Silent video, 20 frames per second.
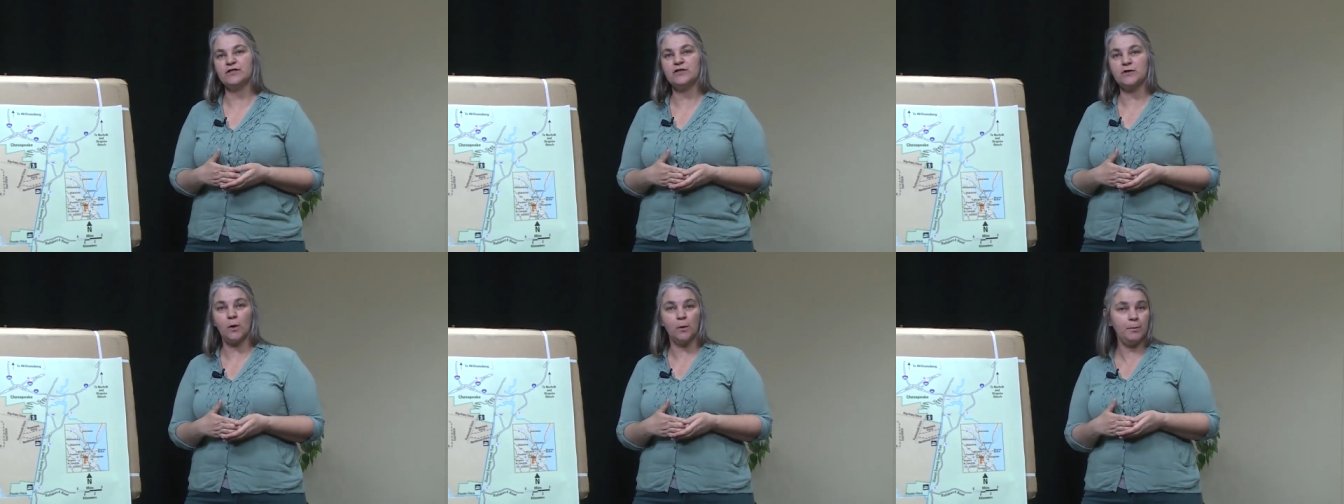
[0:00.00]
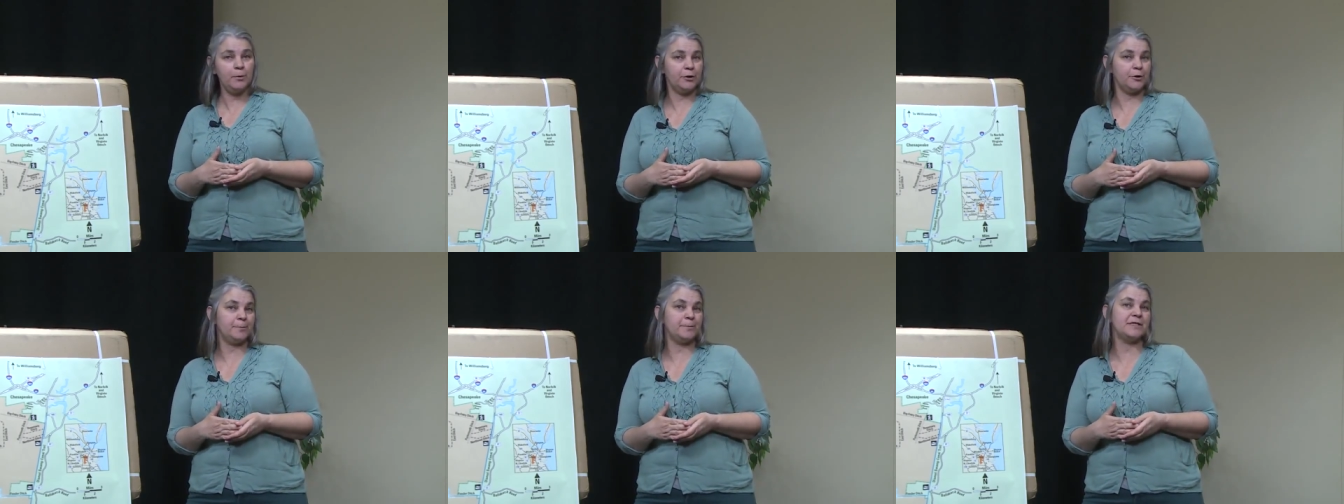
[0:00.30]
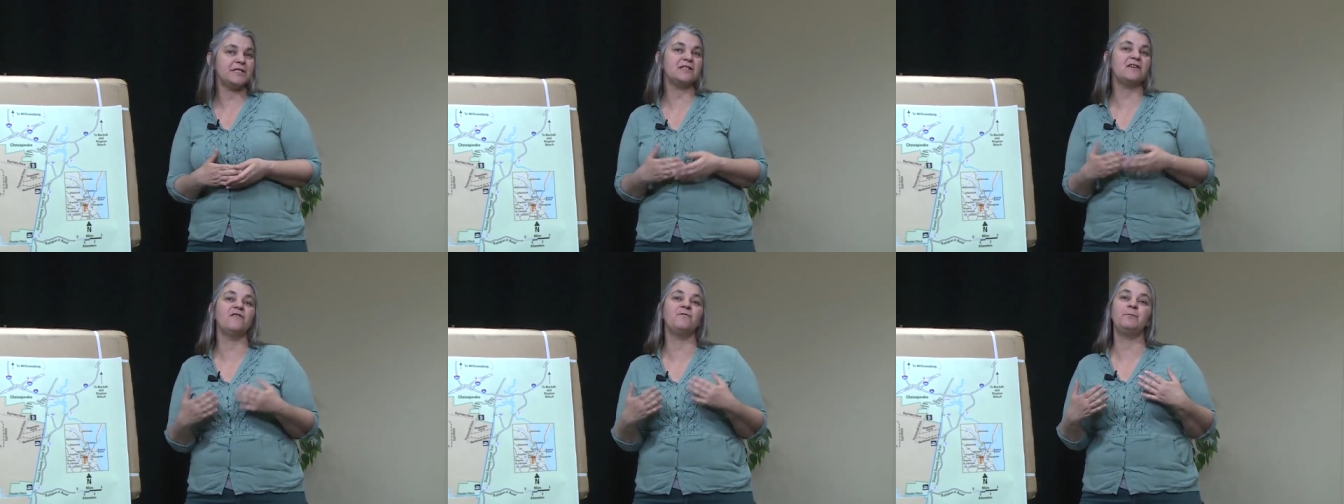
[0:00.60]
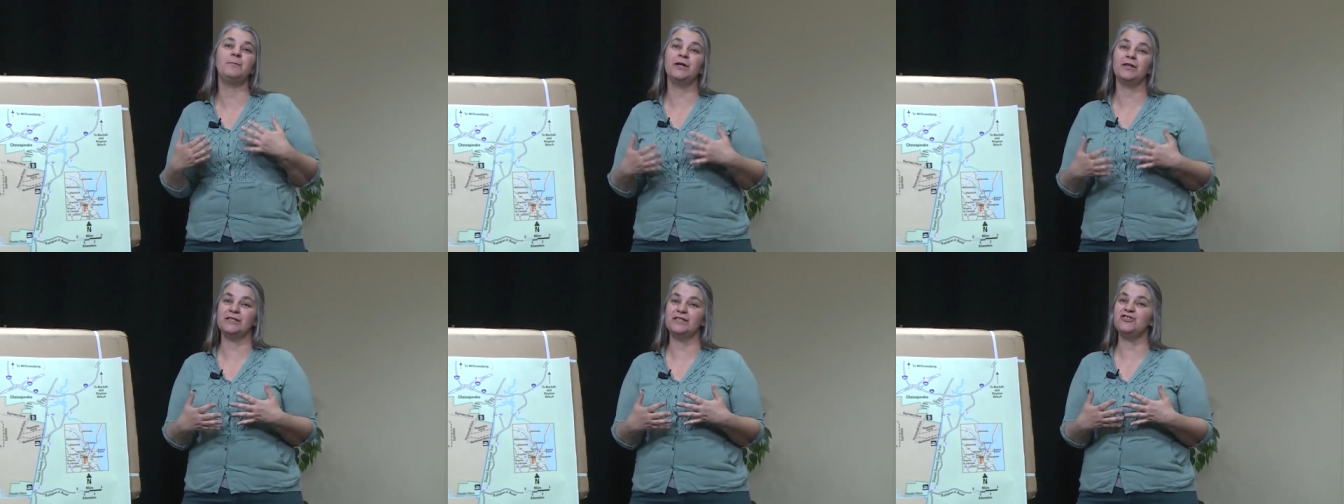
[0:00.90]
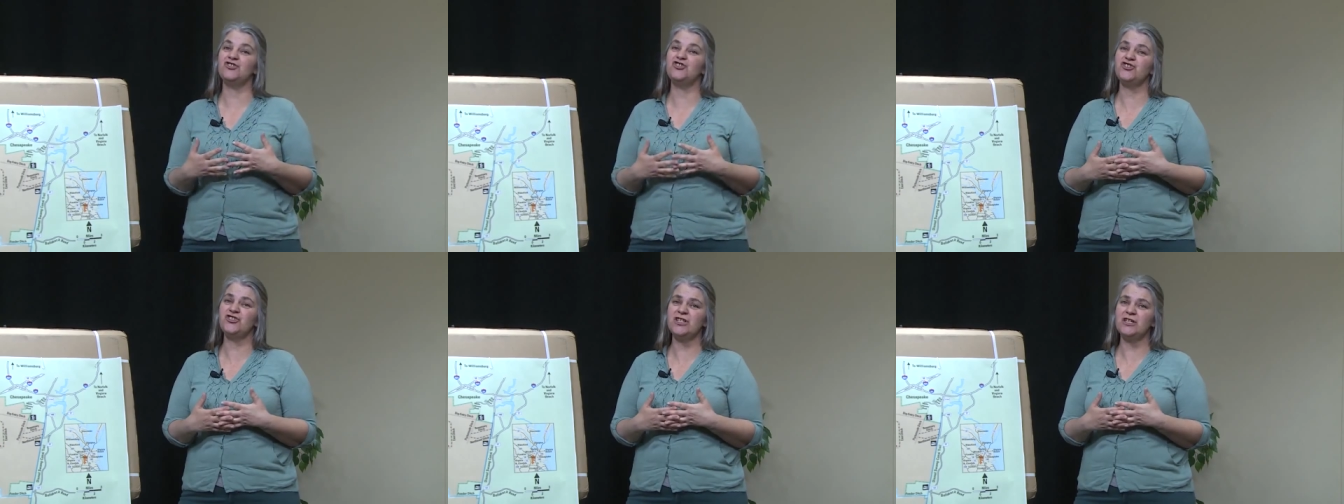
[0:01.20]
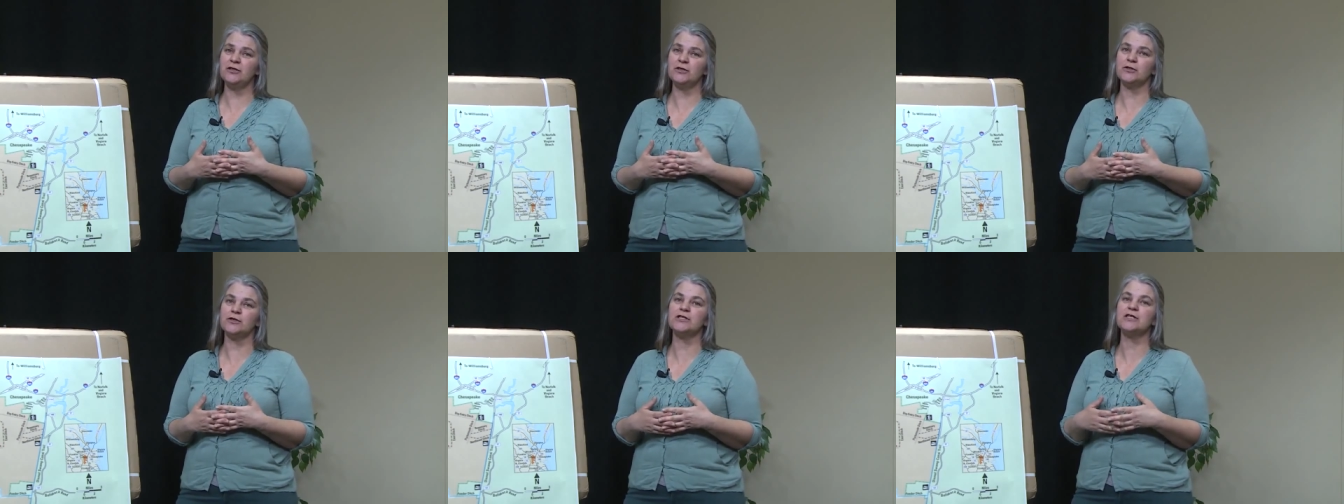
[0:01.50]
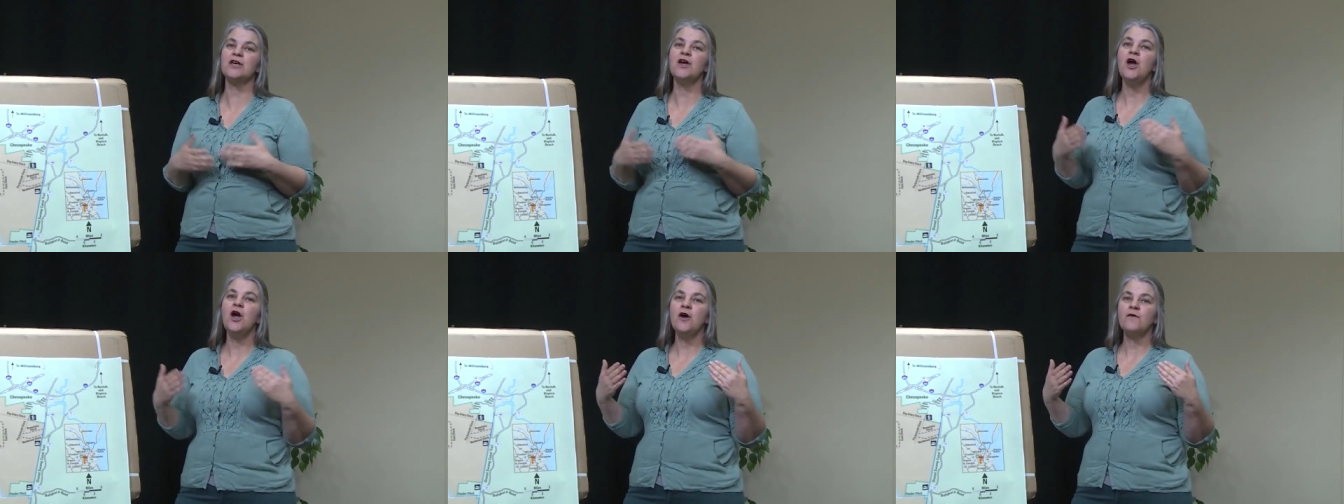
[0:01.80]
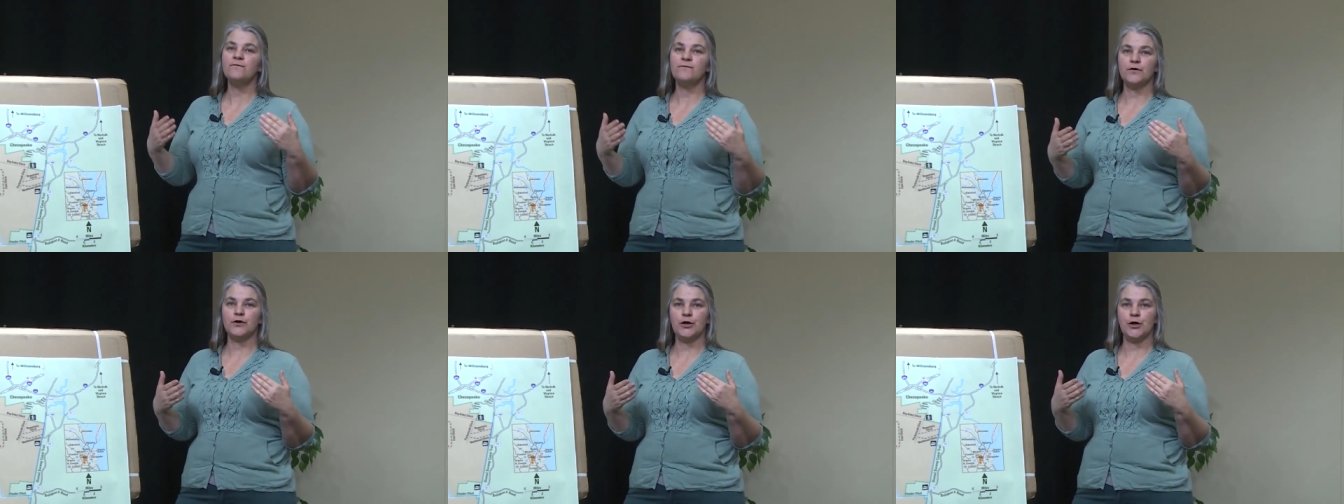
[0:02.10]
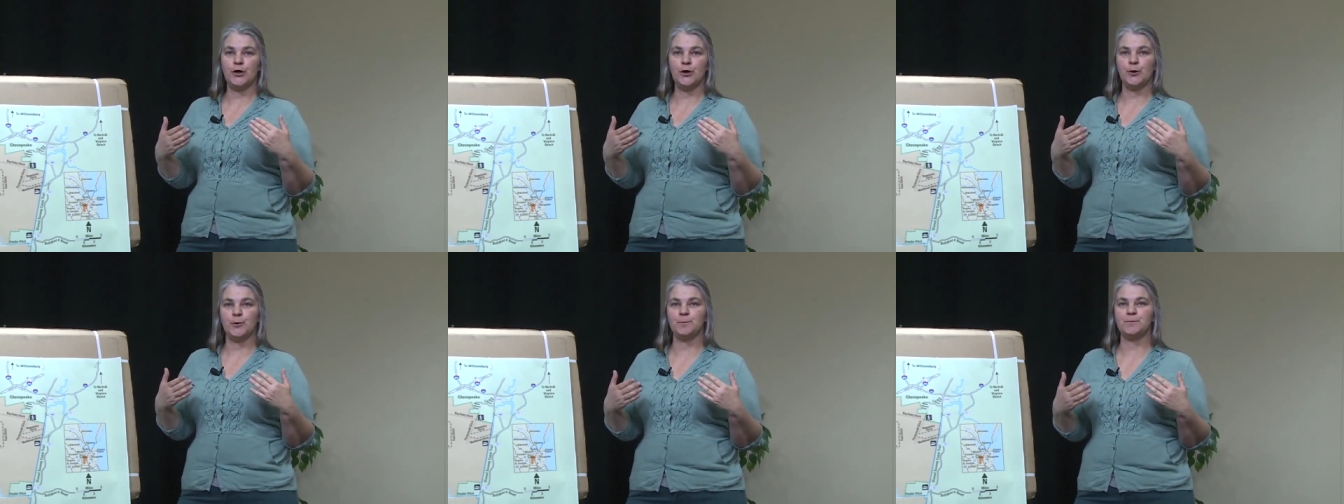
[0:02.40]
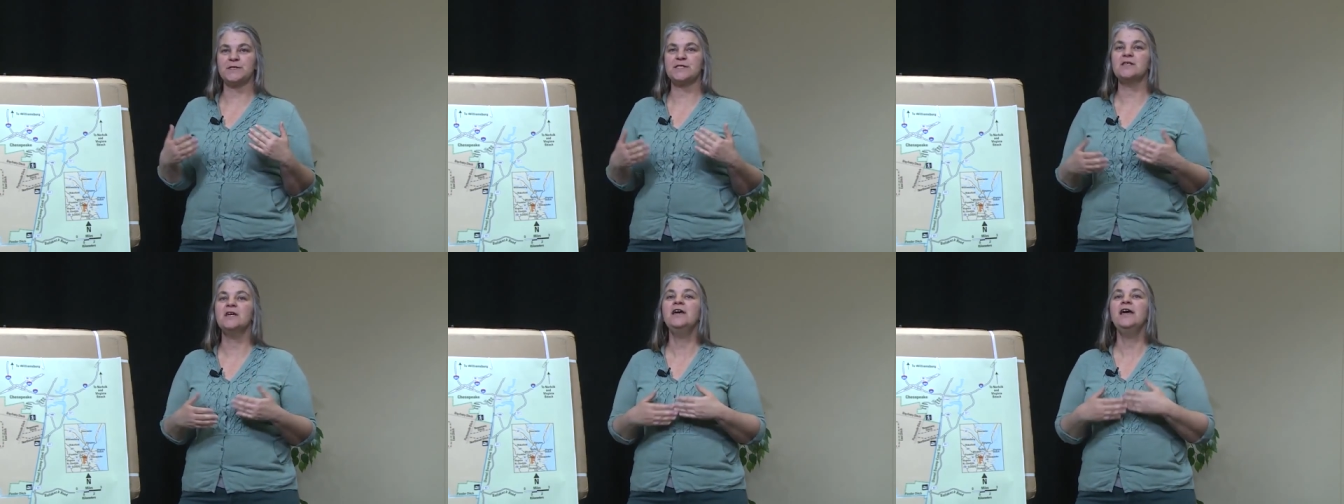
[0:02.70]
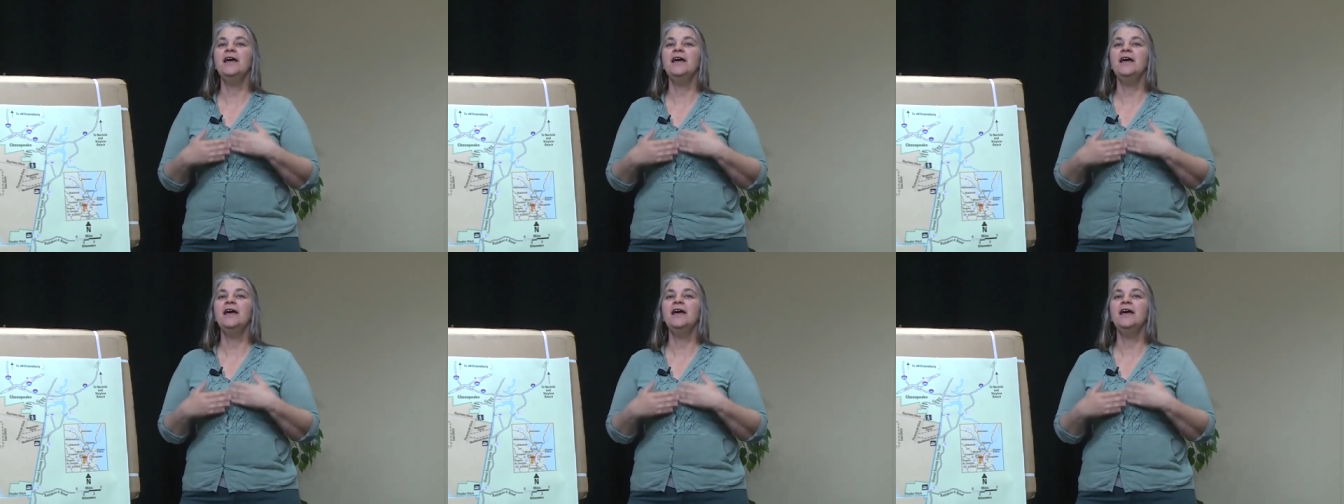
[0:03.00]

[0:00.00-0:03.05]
sole purpose of building shingles for homes.